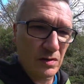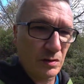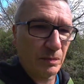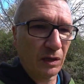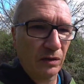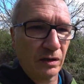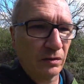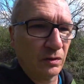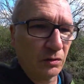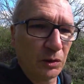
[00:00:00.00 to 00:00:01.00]
It's about, I
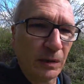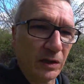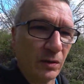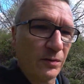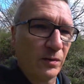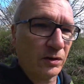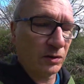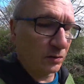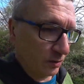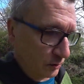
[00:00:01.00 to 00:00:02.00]
don't know, 20 or
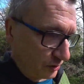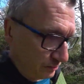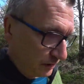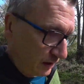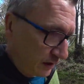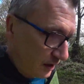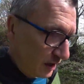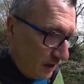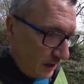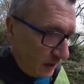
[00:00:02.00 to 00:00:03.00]
30 euros.
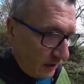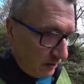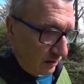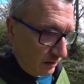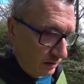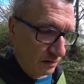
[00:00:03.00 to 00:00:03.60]
And